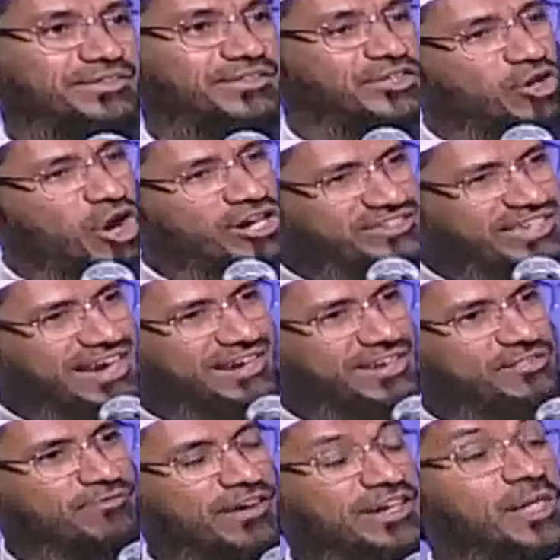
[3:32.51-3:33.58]
The God channel
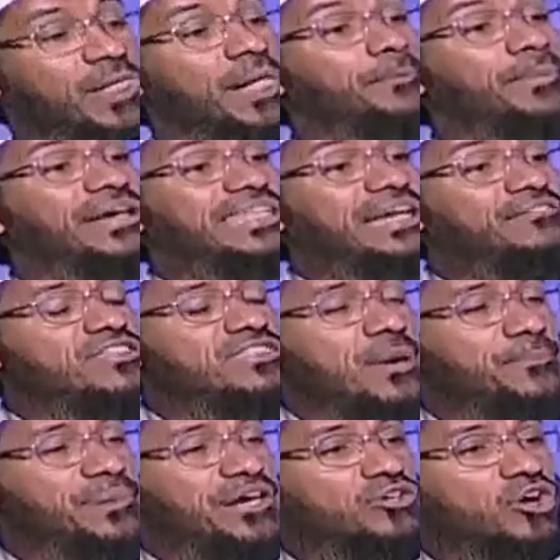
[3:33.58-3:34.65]
is one, but there was
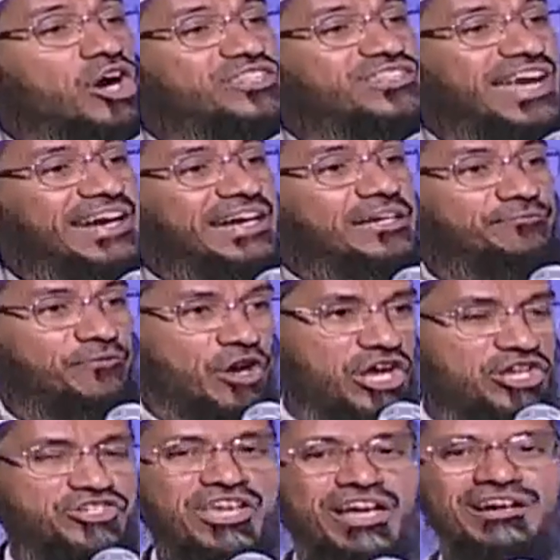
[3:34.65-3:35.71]
separate God channel for
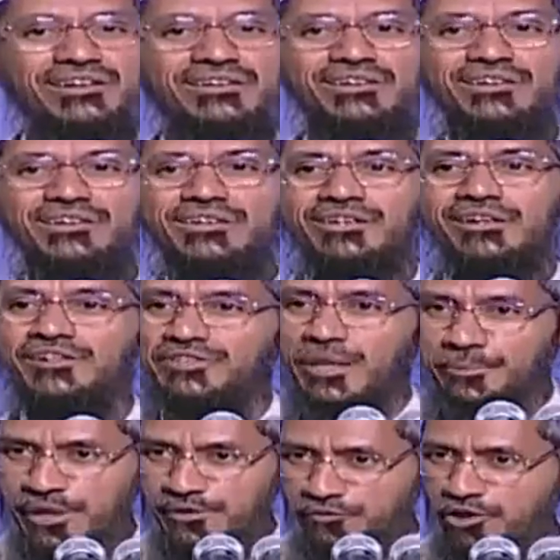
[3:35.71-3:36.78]
Asia,
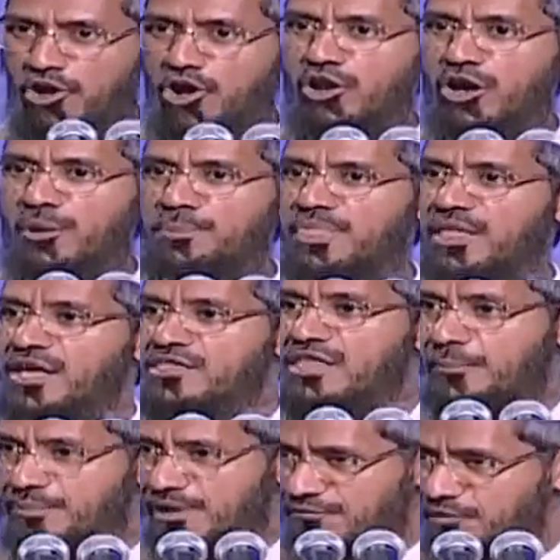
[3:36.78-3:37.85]
separate for Europe,
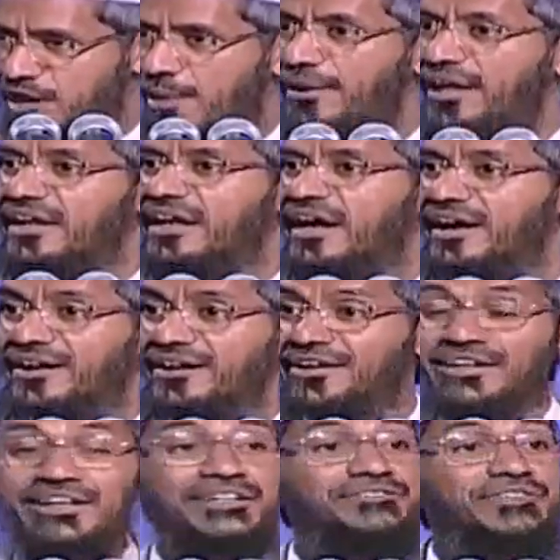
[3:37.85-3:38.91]
separate for America,
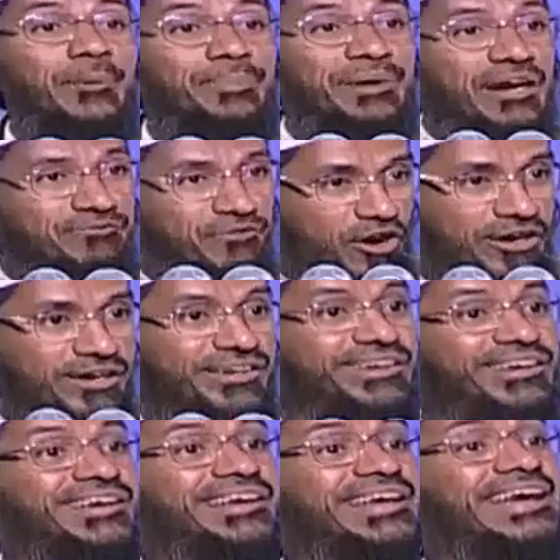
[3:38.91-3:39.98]
separate for
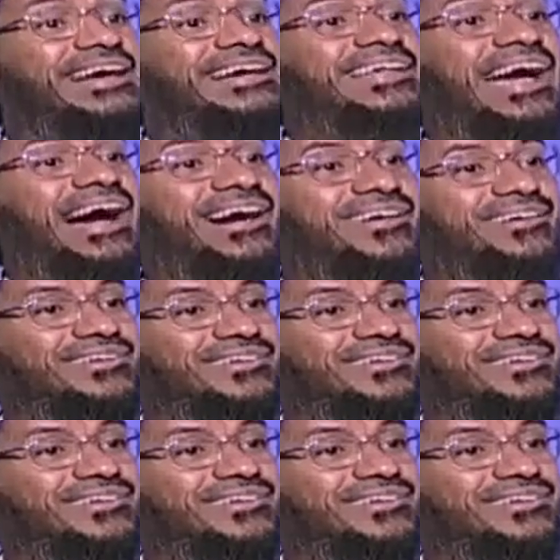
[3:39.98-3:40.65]
India.